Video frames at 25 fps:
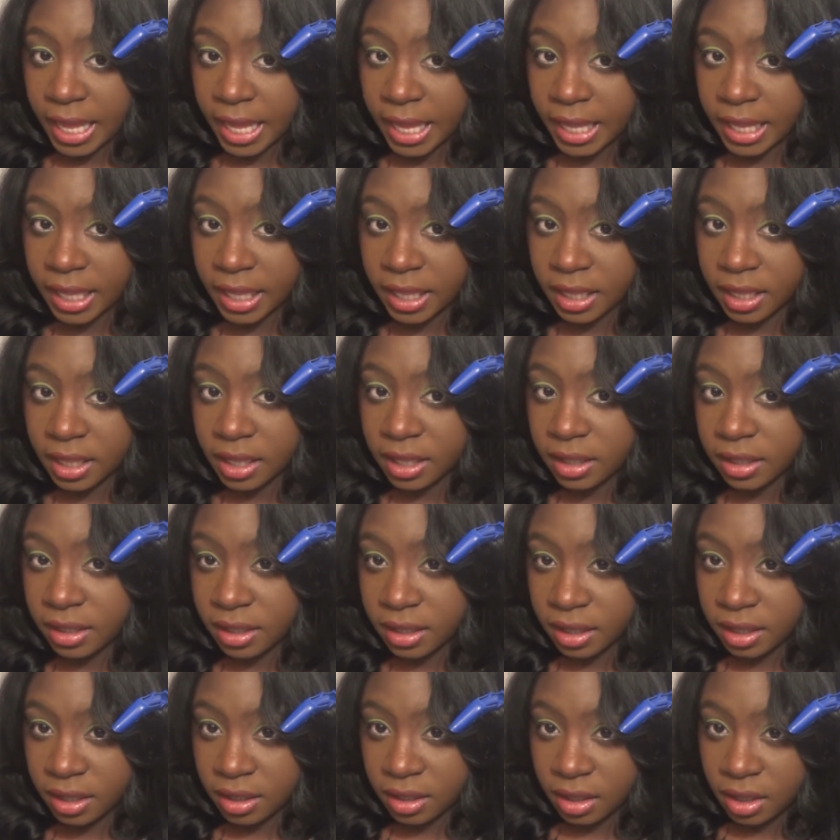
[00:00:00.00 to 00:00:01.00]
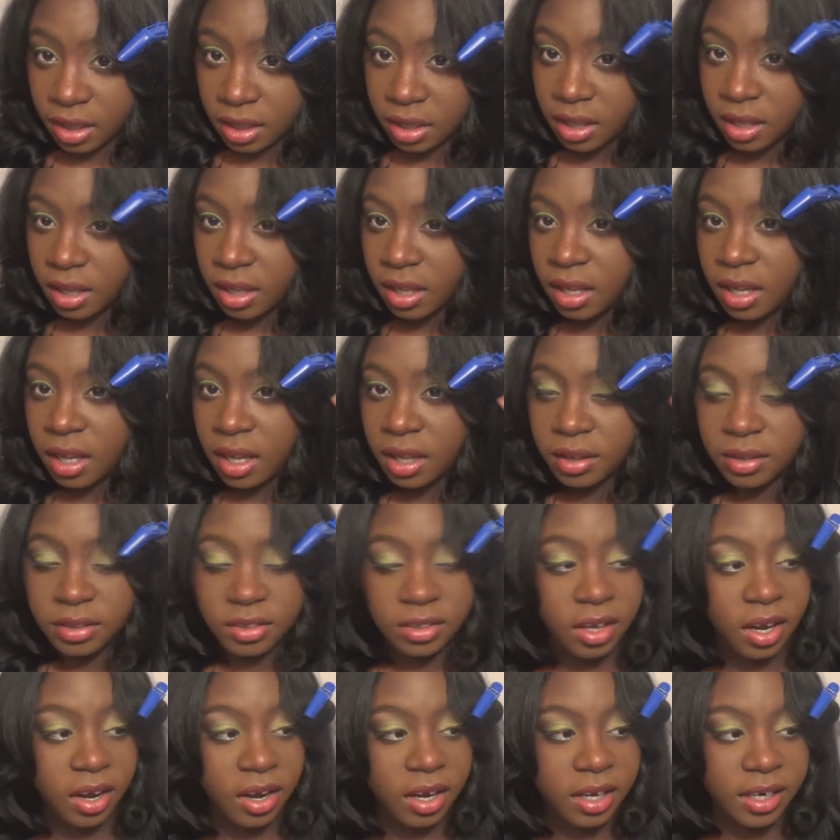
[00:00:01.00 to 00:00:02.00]
And
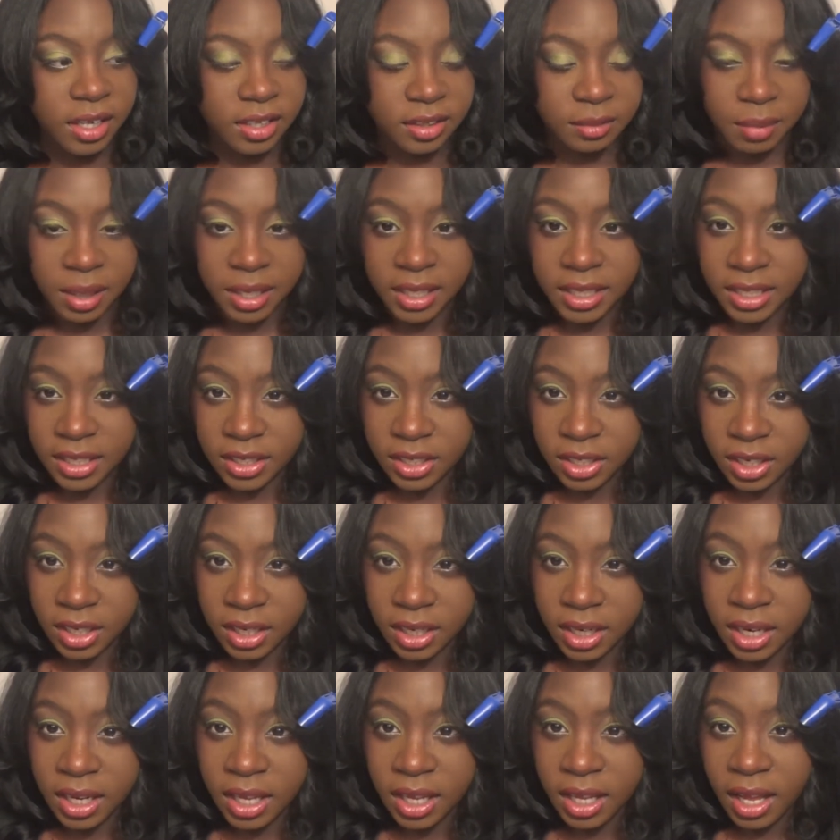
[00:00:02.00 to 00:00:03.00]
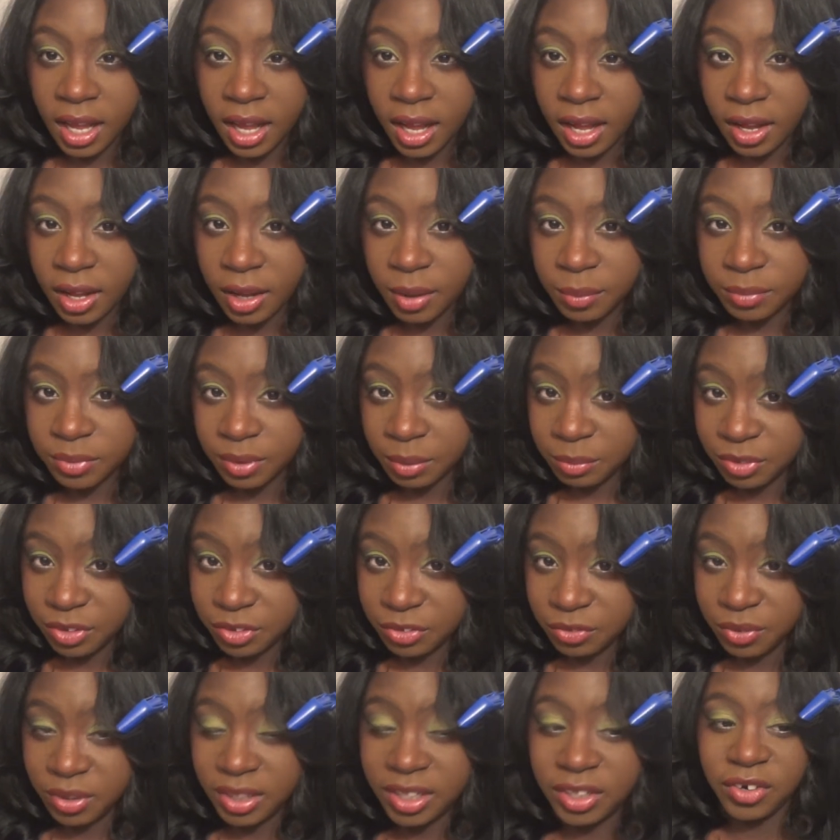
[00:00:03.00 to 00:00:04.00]
sorry, that's my heater. So I'm
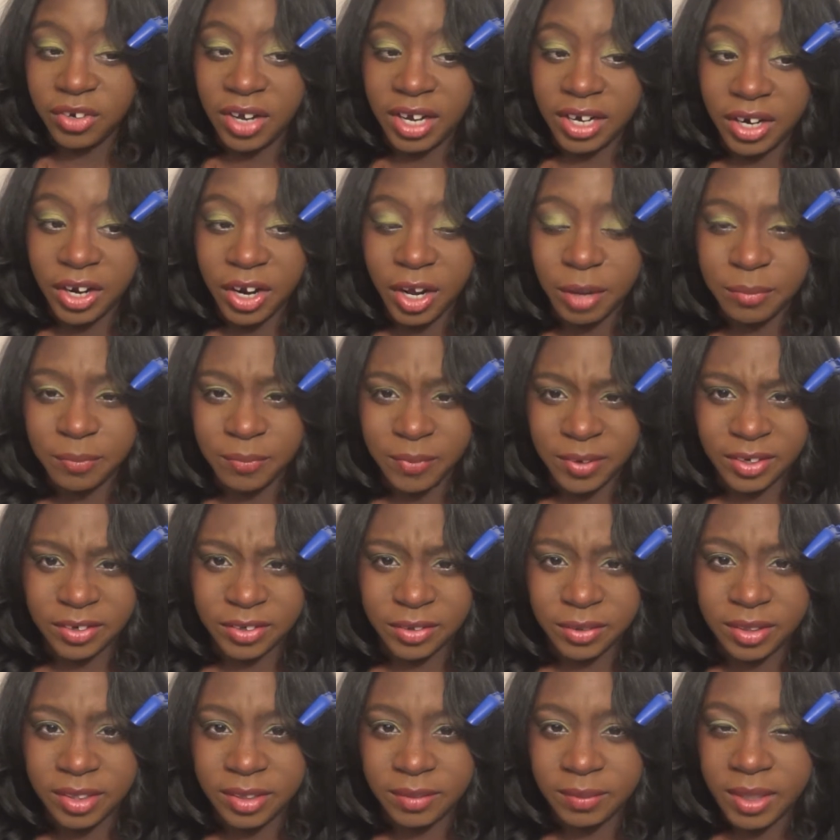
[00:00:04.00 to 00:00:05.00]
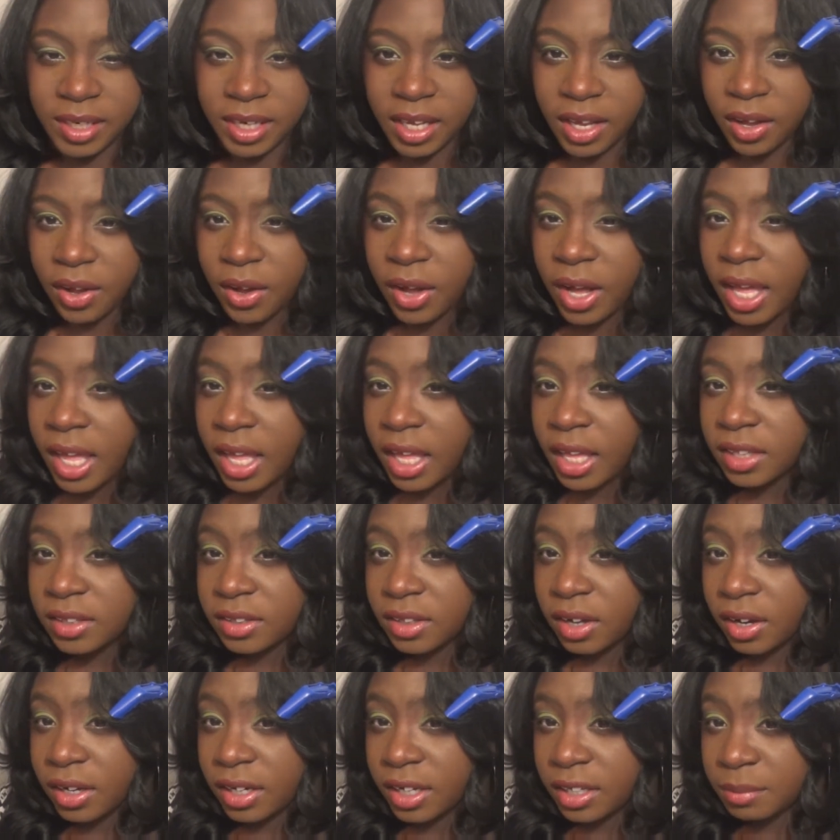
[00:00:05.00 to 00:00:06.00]
just trying to hurry up and finish this video.
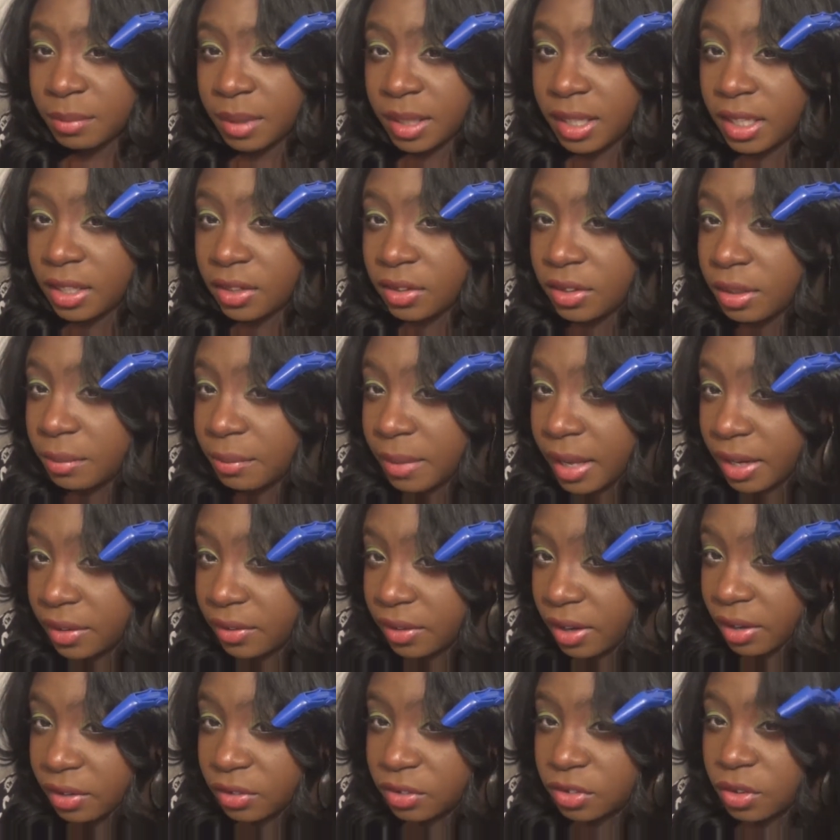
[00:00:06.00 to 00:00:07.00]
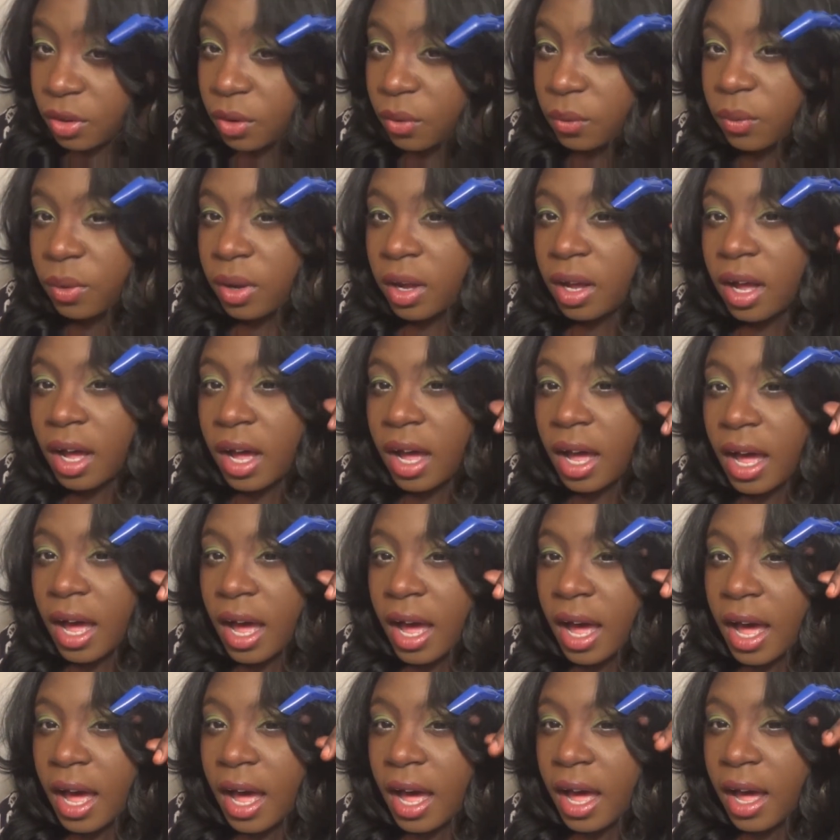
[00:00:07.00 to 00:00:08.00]
Sorry, that's my heater in the background. So
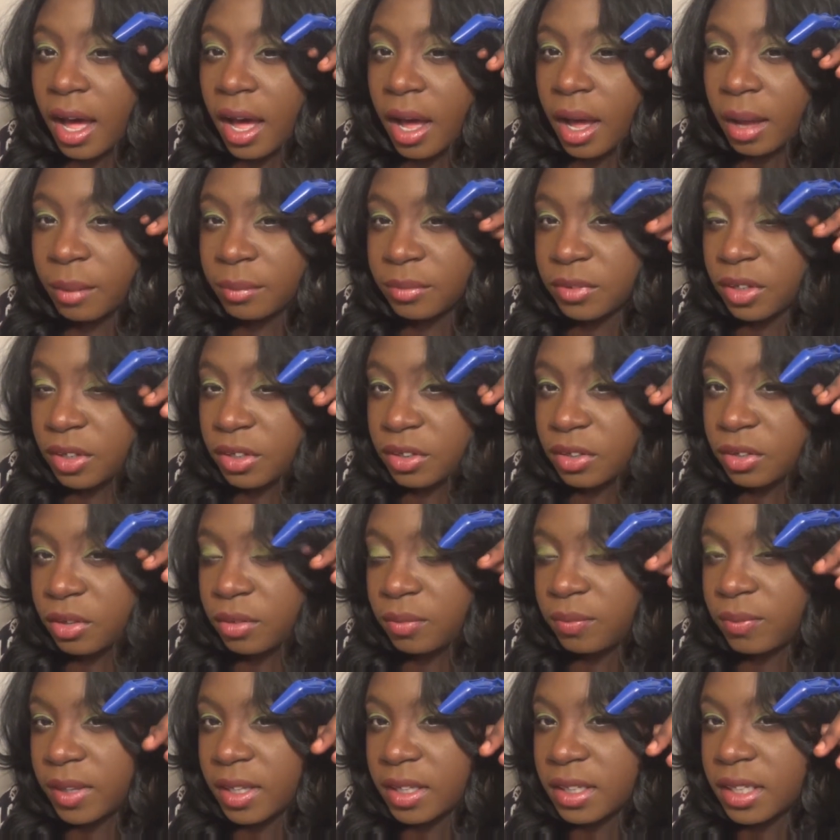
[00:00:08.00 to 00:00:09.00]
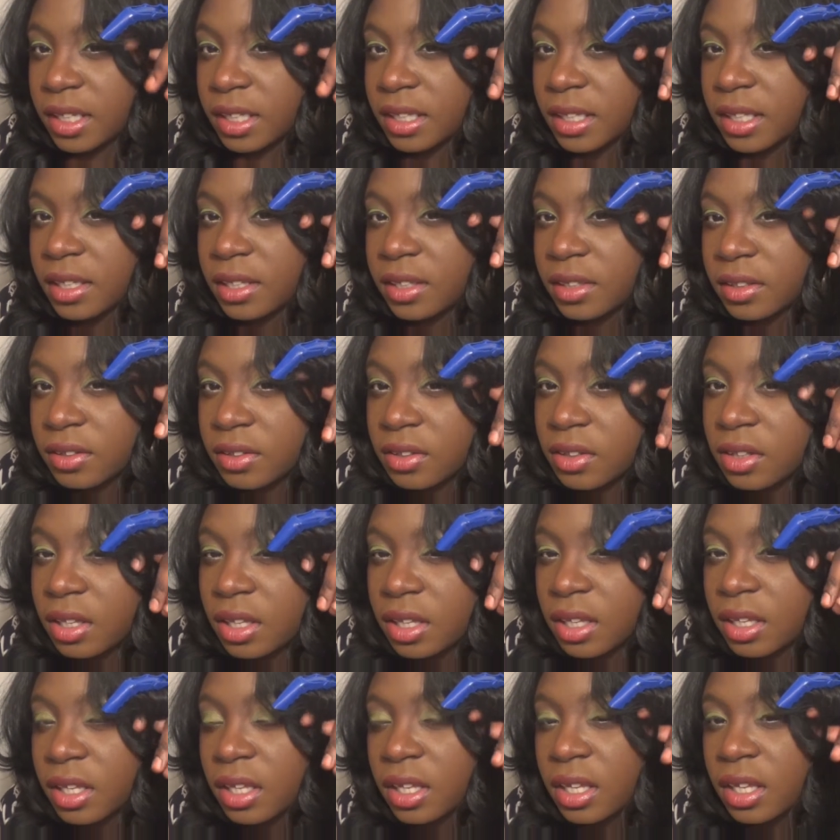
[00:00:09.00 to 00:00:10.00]
I'm just peeling this
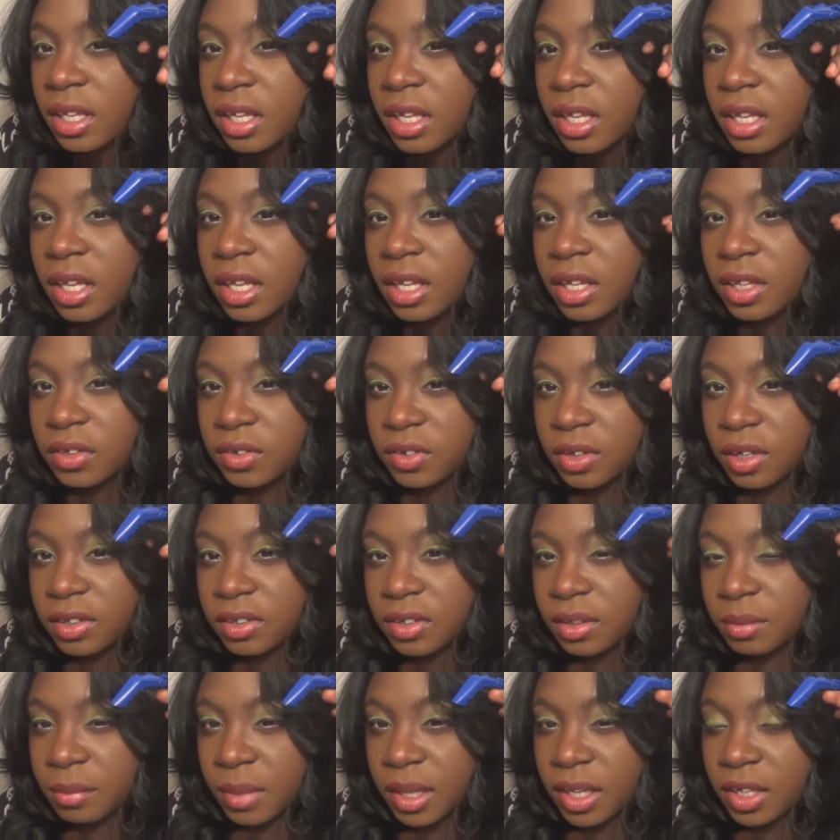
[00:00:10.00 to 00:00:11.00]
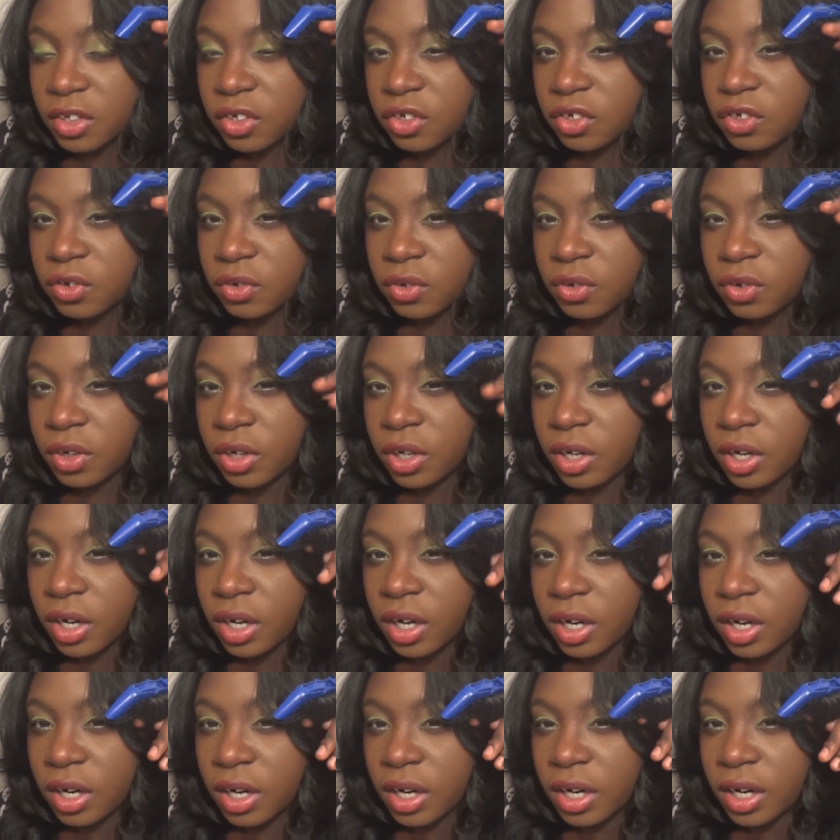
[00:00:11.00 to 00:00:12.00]
just to make
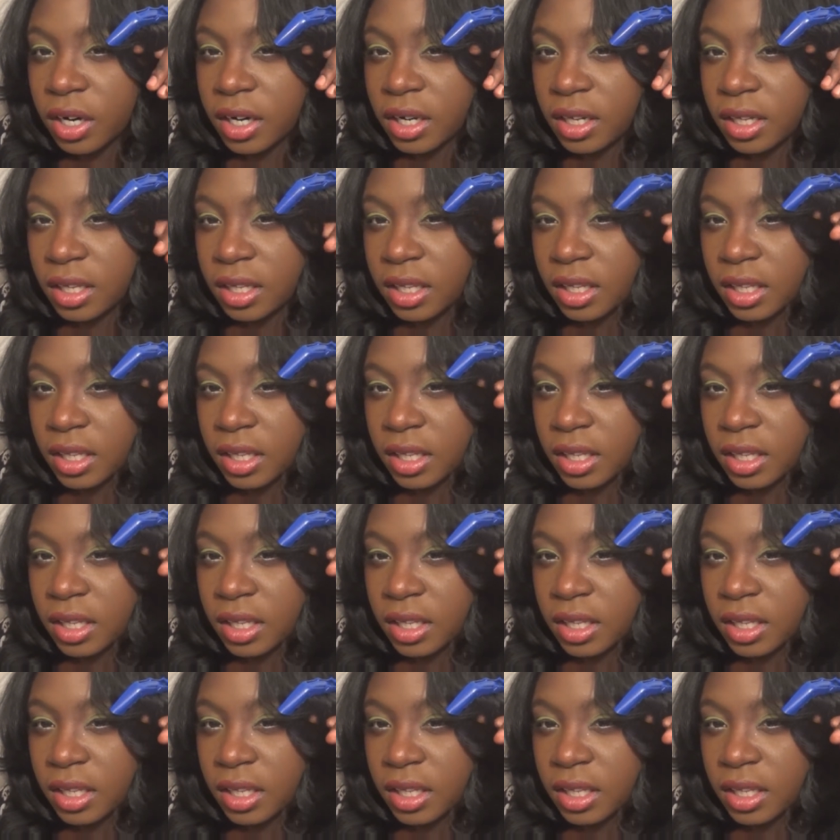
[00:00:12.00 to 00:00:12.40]
sure